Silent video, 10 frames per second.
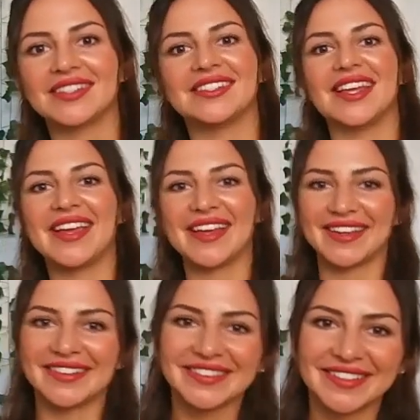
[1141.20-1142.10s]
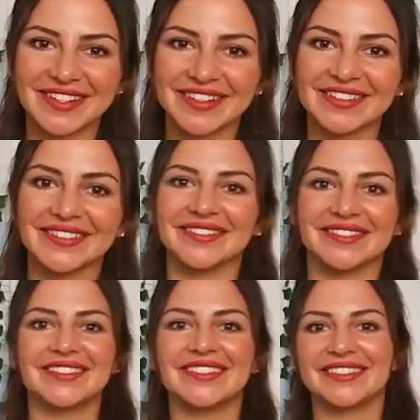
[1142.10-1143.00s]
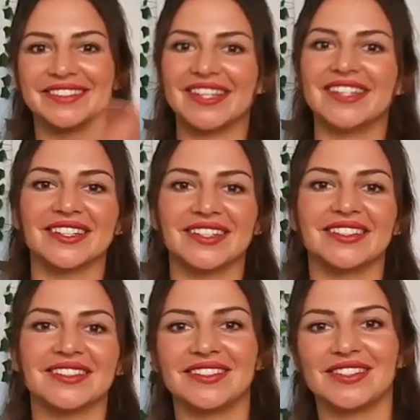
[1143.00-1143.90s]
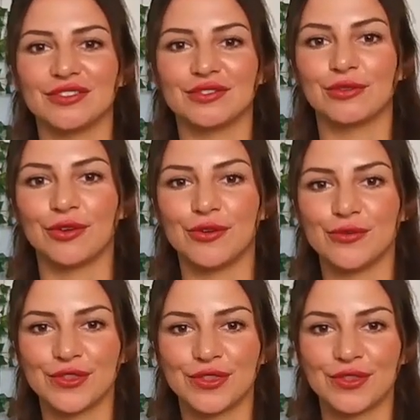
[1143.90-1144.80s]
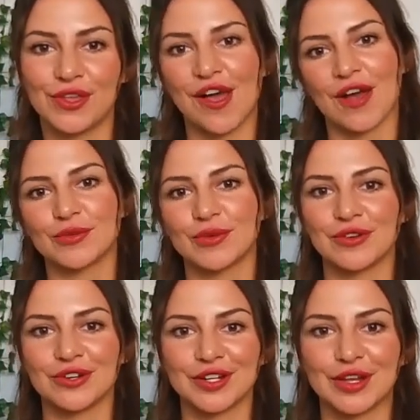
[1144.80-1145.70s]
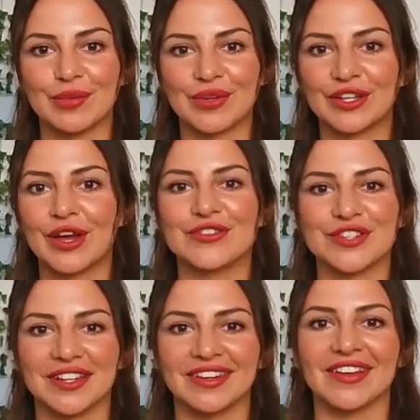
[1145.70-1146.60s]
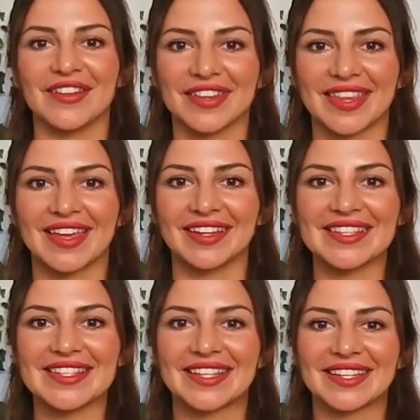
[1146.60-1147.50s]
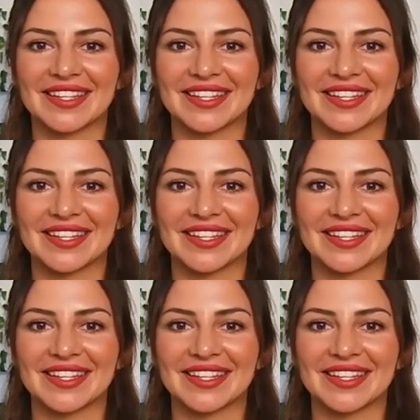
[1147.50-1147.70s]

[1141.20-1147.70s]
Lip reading: to stay, centered, through entrepreneurship and coaching and all the things?